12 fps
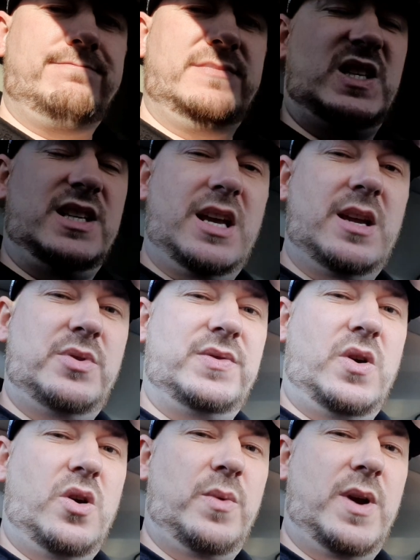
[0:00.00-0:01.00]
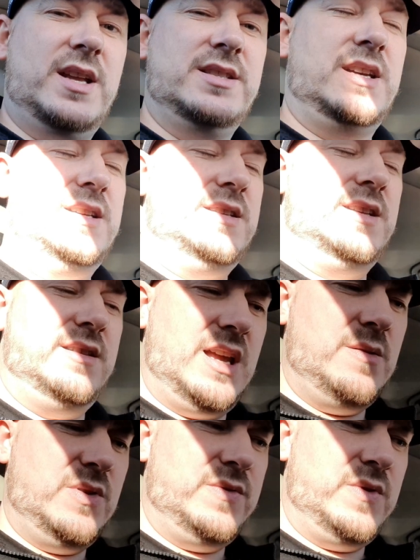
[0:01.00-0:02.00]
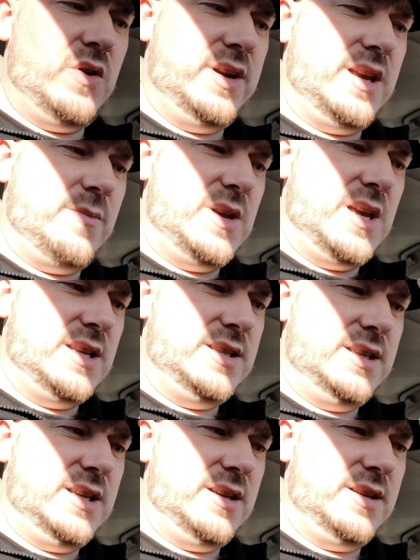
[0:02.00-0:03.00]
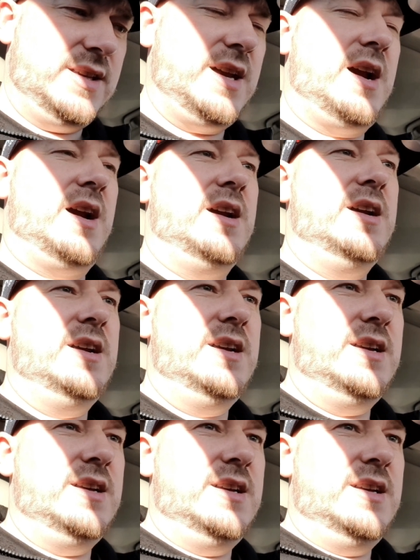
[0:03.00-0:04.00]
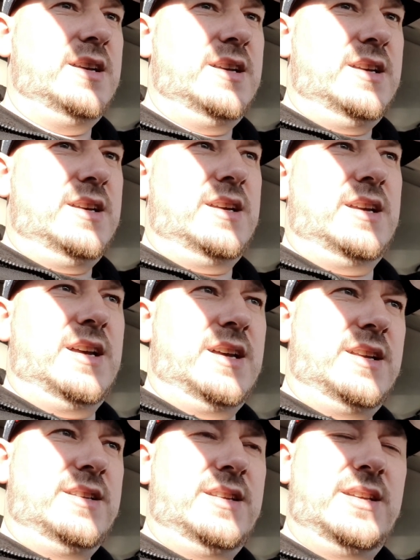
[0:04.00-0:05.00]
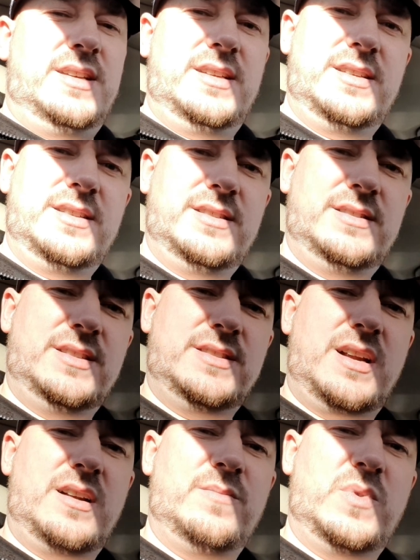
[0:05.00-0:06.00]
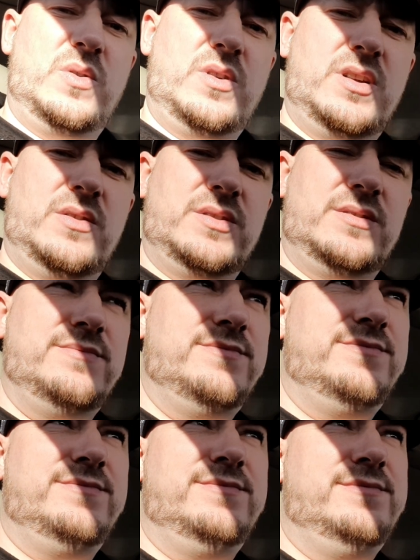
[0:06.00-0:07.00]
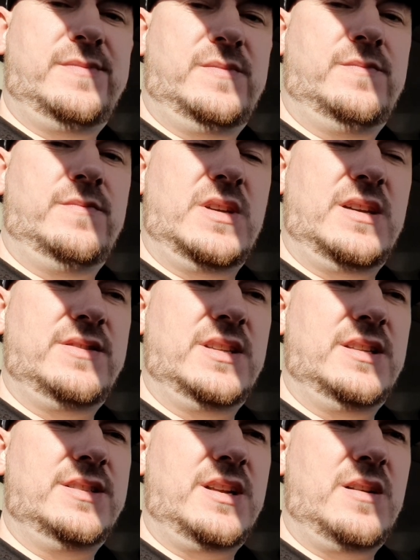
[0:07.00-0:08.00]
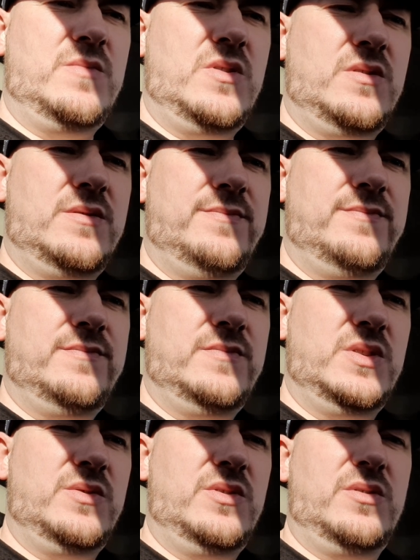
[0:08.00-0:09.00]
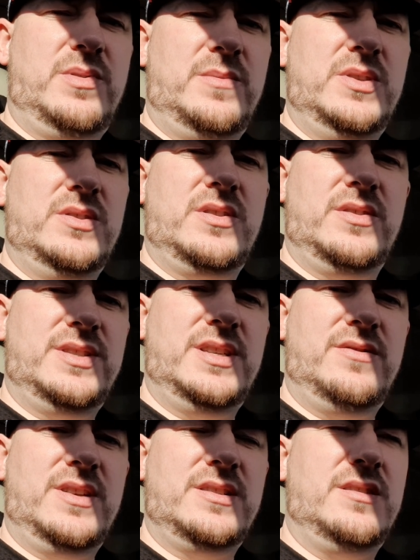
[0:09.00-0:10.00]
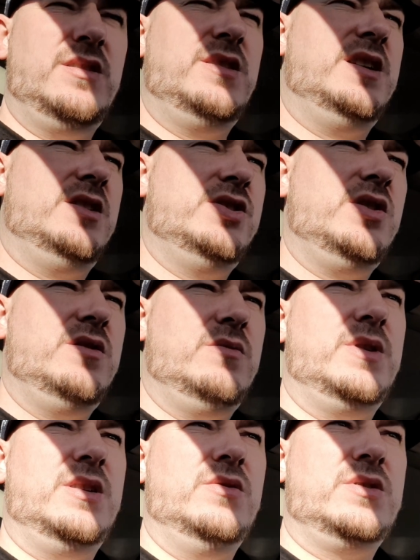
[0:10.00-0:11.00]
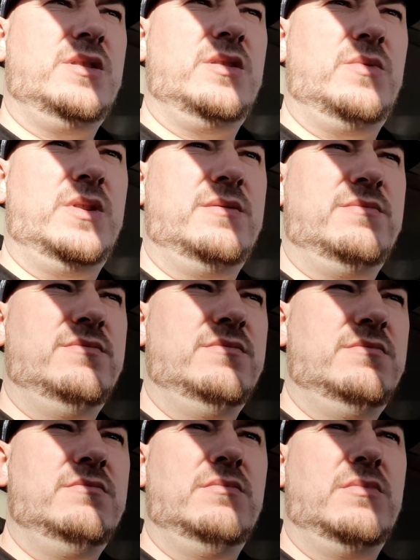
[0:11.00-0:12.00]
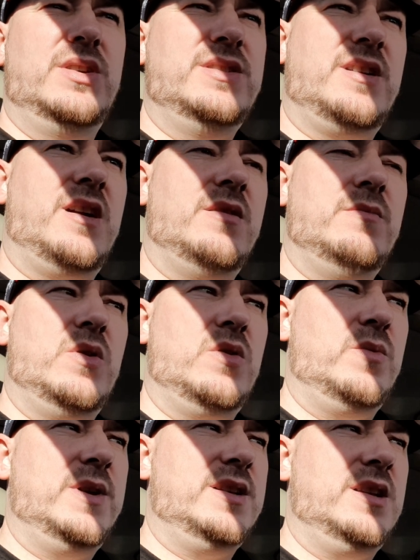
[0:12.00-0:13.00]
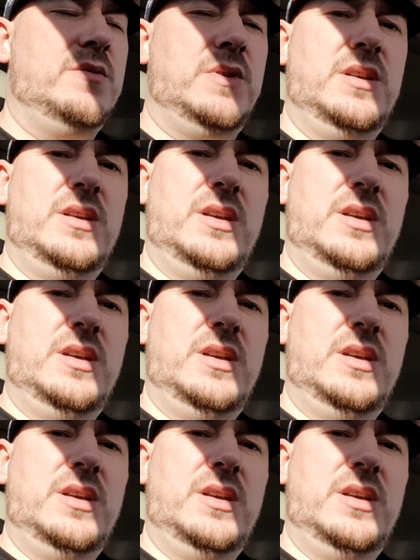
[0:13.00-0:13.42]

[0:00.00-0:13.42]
The day before Wednesday, the day before I get my NCT on the car, and the starting motor goes. I have to get a starting motor, so you're probably just going to see the rest of it. Oh yeah, I'll show you what it looks like when my starting motor went anyway.